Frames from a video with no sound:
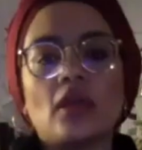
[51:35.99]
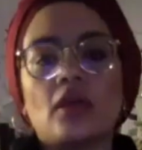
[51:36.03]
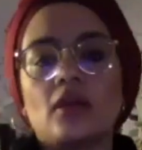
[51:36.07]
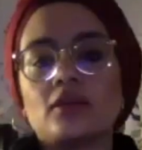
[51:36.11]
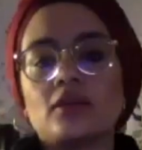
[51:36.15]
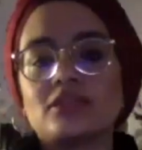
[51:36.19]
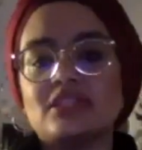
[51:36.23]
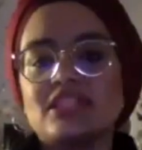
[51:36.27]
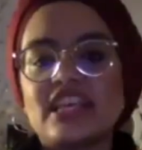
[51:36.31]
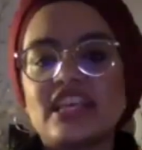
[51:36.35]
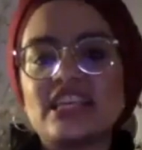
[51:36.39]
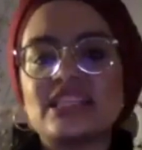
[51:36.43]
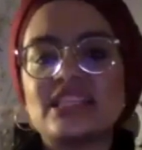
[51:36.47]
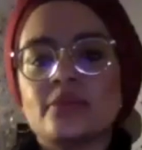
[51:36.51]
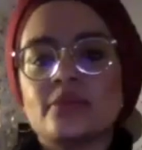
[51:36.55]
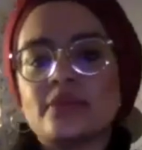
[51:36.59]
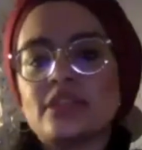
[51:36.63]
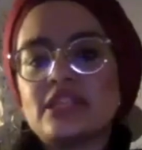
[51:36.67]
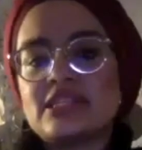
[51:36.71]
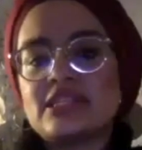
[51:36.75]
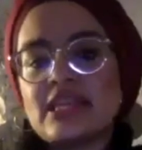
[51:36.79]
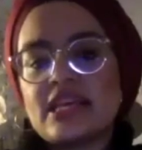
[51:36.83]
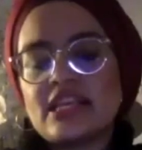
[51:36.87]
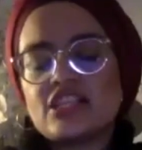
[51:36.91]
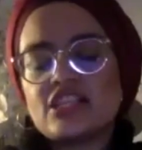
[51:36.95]
Say somebody
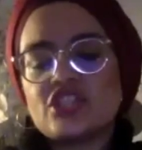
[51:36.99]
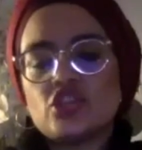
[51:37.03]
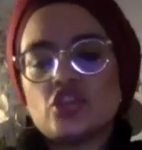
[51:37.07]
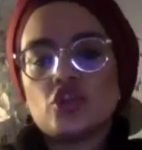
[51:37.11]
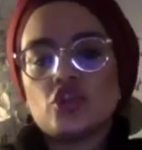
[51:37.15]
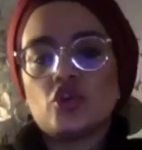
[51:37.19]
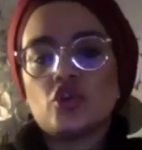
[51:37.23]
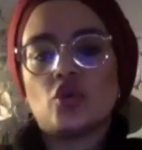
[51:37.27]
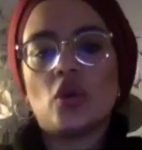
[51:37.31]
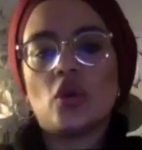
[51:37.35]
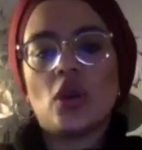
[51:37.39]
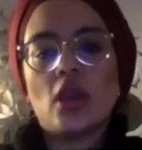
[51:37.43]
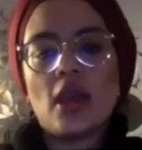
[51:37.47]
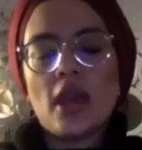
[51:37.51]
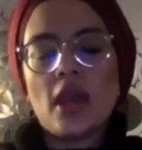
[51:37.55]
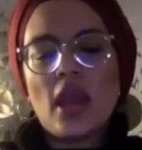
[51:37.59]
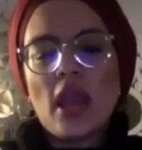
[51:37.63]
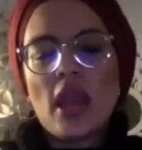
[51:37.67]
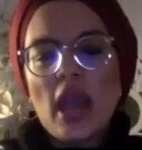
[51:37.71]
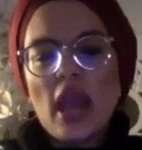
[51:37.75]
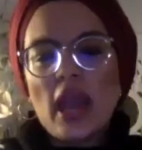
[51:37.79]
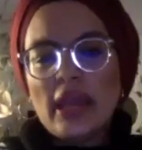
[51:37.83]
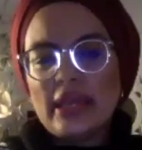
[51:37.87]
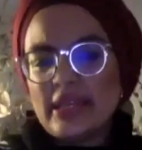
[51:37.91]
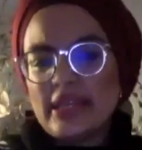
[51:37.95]
says to you,
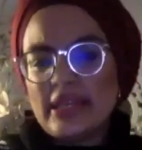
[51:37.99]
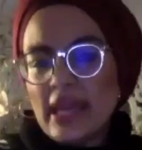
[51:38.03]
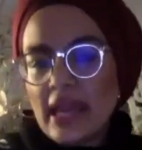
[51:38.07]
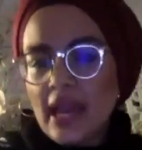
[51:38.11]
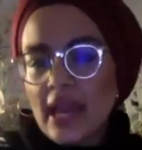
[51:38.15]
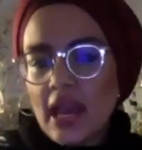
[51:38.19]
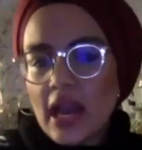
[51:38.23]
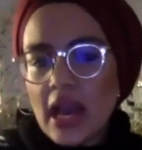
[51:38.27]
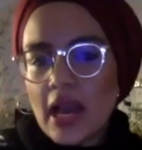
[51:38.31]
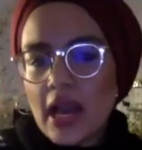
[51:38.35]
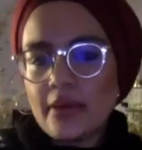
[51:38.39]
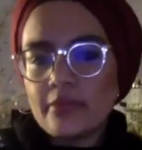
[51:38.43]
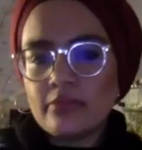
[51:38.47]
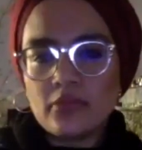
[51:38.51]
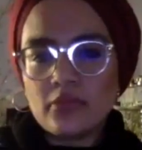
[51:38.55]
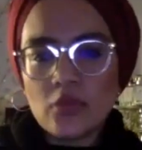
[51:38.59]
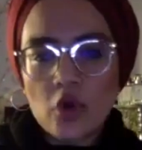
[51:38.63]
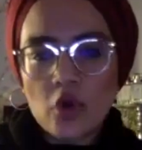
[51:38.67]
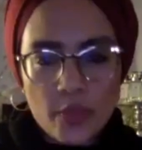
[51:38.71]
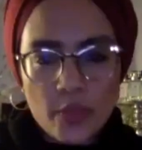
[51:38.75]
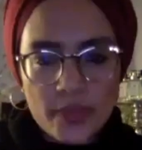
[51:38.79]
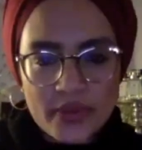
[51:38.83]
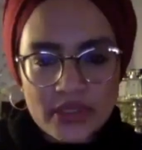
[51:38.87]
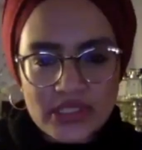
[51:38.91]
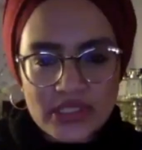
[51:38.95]
yeah, I'm
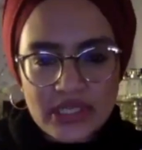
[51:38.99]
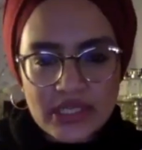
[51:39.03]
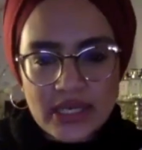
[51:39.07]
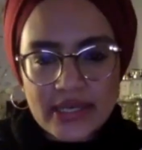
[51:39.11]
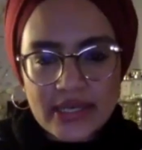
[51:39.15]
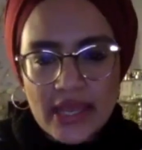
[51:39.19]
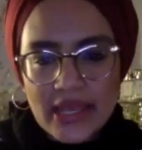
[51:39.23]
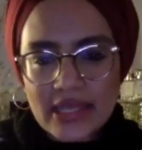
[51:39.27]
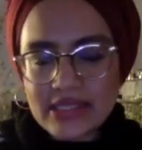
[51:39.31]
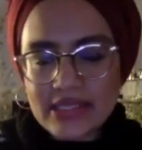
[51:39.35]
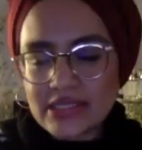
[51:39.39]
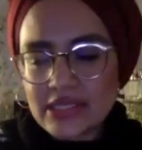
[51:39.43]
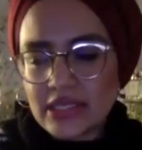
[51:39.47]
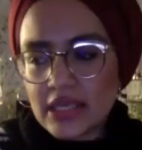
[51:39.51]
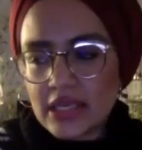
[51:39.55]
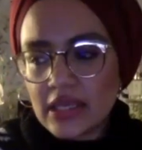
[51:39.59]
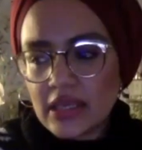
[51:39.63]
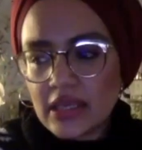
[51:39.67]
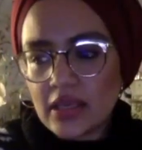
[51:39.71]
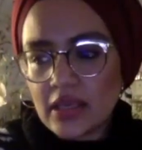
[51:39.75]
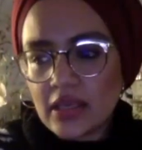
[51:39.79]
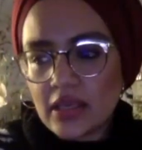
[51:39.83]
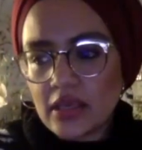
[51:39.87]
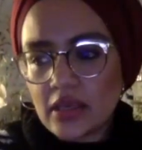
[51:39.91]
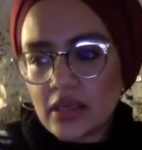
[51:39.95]
open to
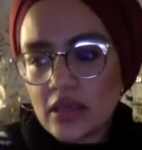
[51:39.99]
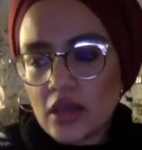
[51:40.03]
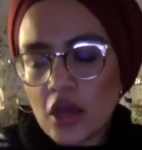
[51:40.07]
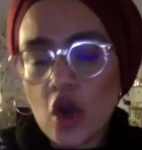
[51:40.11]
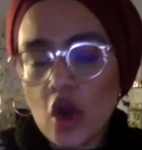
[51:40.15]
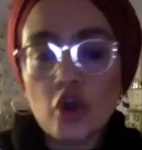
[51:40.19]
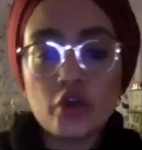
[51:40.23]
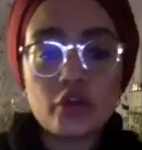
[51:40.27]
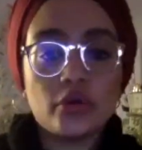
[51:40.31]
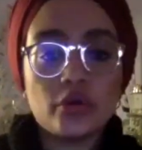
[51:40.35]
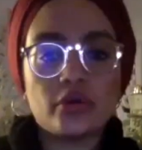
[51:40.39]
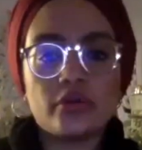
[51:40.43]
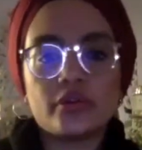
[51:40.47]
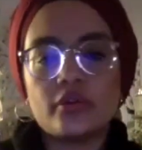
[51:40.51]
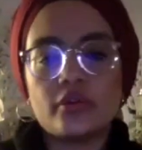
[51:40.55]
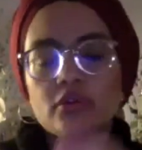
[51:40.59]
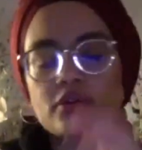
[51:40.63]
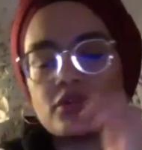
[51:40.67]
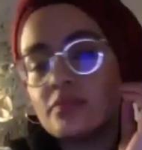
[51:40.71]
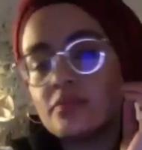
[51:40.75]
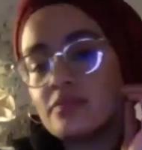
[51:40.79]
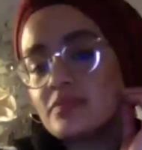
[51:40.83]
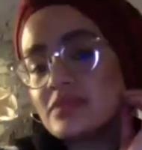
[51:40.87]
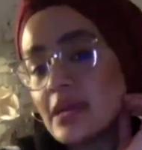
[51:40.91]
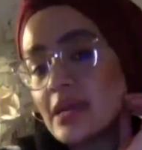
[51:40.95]
connecting. Or
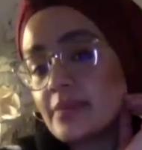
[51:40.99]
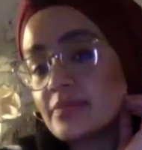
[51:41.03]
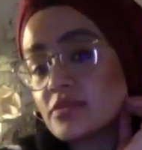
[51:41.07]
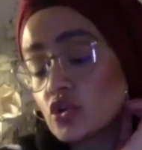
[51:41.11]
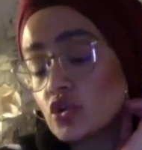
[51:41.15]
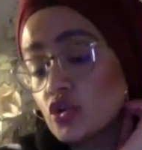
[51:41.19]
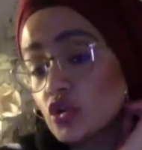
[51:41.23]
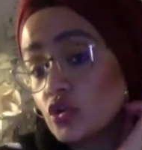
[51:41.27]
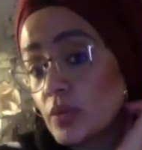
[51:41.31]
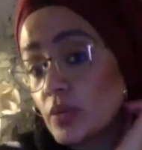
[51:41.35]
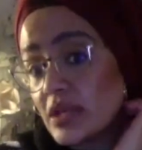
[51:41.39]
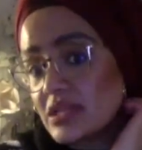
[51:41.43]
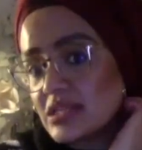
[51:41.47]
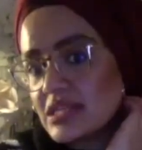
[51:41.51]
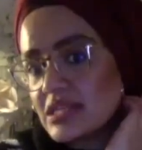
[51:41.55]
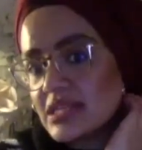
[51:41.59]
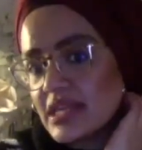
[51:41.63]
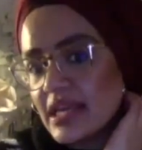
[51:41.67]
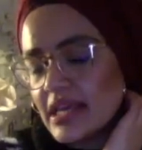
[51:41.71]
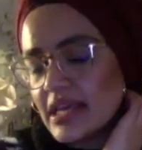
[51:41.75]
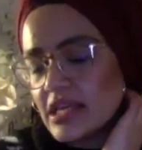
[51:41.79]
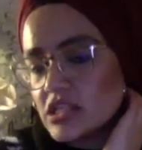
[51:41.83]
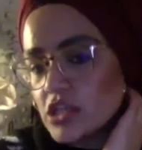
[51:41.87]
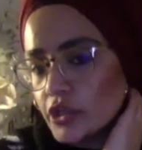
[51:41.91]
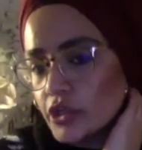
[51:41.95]
sometimes a good way to say
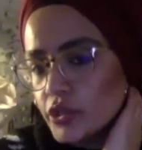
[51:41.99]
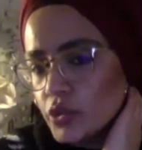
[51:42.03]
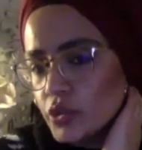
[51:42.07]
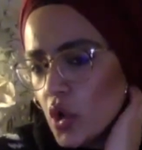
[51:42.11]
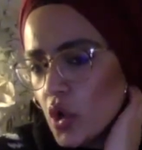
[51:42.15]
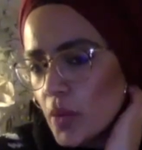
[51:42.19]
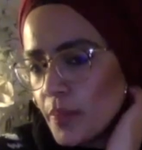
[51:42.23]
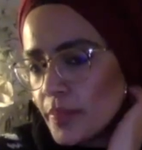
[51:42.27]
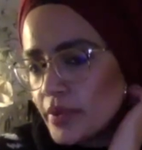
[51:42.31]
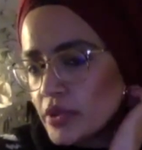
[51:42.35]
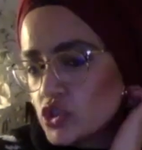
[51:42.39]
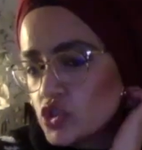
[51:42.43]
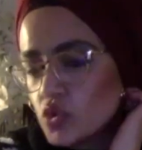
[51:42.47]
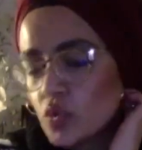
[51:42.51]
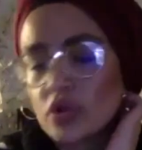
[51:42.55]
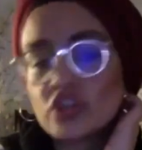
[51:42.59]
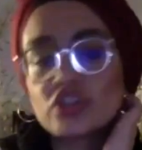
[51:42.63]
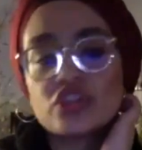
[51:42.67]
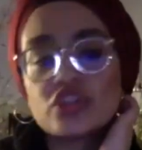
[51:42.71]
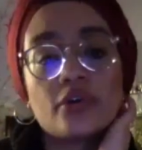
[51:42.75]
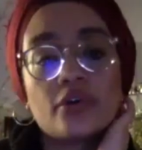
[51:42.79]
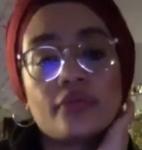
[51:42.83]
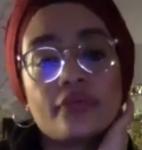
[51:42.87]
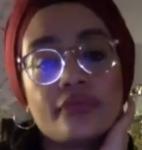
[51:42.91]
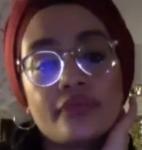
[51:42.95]
it is, are you open to
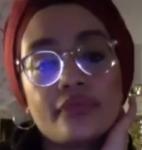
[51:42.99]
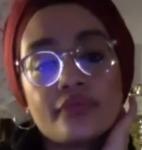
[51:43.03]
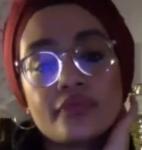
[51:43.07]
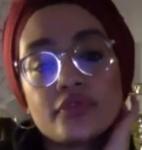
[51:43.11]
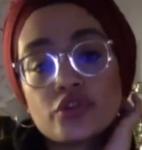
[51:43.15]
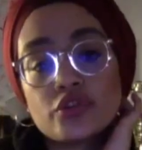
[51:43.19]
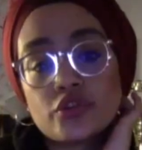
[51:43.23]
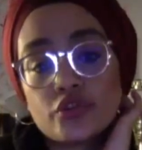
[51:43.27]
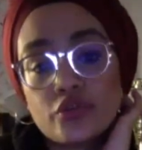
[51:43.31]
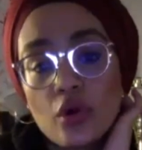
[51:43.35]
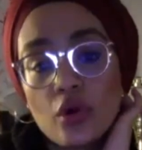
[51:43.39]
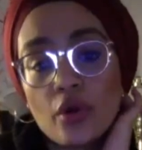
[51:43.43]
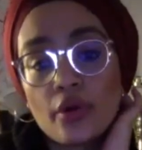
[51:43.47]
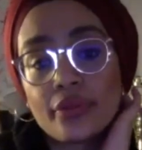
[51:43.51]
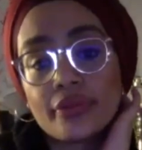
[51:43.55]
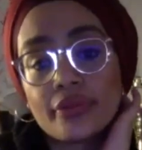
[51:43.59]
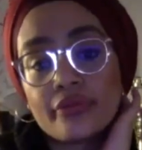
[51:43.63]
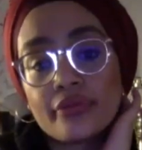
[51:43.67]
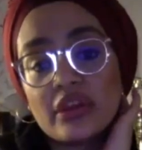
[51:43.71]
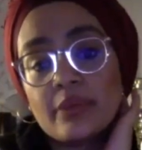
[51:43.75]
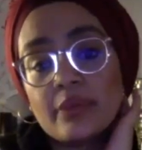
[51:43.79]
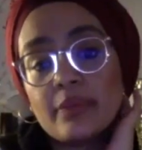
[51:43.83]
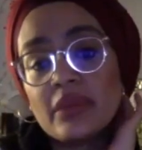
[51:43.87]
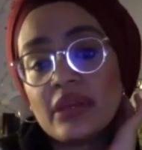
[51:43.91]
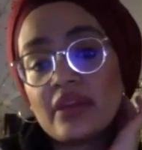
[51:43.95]
watching a short
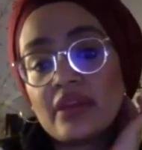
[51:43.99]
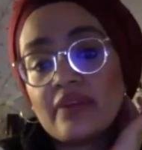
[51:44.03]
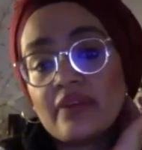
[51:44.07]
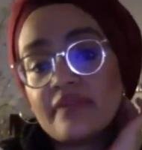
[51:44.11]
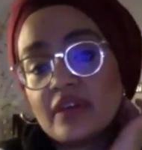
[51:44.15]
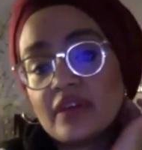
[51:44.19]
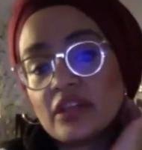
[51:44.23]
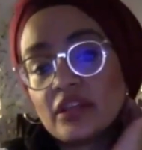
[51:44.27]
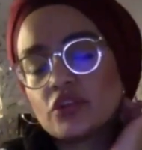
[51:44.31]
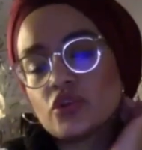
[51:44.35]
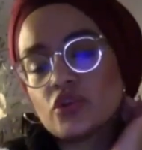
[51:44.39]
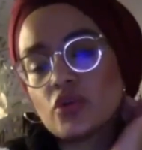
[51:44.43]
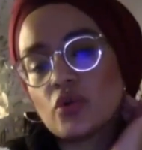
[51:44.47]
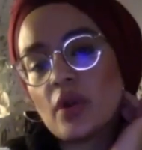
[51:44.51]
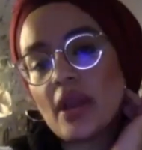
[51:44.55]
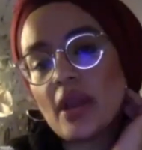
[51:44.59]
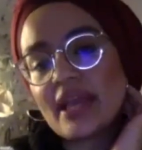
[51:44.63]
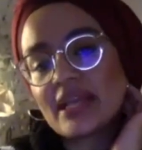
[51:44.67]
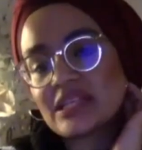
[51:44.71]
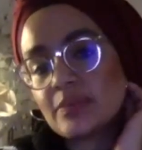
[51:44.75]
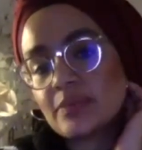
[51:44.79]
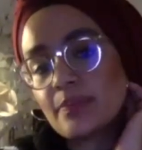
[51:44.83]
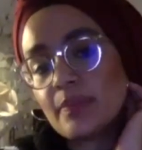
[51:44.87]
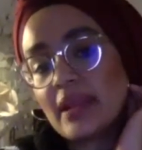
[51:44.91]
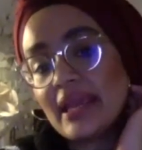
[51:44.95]
3-minute video
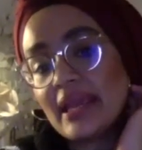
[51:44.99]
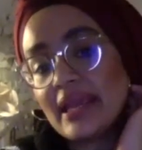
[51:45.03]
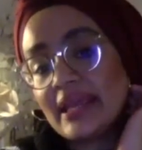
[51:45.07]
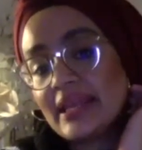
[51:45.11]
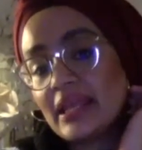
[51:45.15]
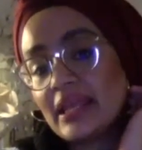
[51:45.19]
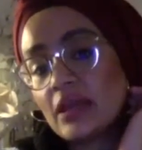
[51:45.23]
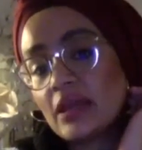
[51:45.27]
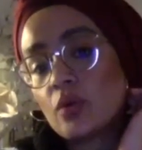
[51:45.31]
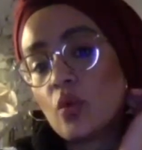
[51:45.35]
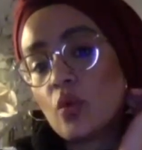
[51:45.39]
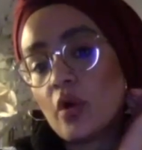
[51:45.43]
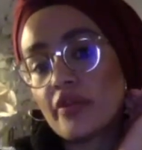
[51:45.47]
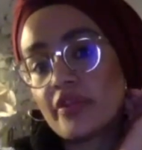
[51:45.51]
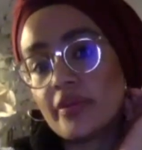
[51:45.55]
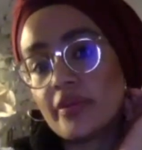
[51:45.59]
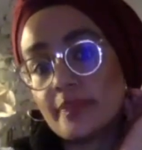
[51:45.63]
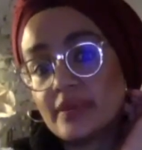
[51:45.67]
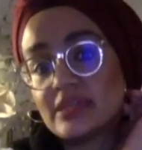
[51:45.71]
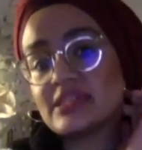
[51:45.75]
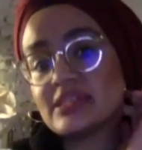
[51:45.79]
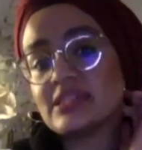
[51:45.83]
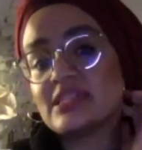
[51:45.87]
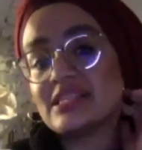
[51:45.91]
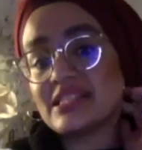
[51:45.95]
explaining what the
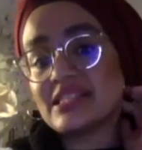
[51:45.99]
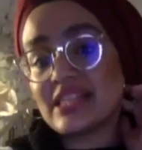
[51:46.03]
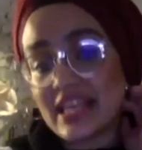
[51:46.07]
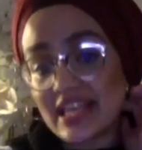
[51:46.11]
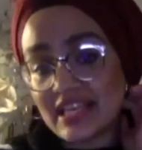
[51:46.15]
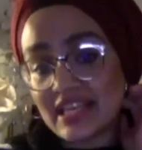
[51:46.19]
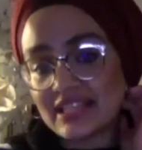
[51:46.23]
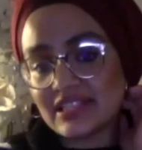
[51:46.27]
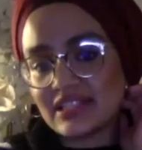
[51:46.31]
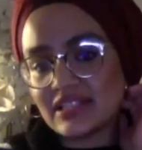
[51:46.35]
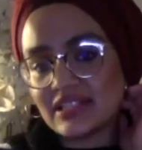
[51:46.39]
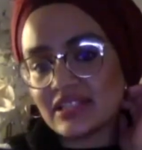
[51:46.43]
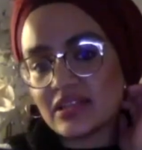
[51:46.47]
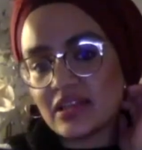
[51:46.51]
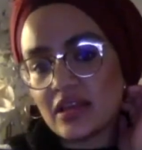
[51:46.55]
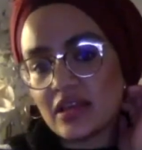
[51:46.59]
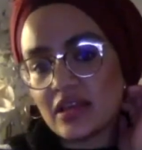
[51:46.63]
business is?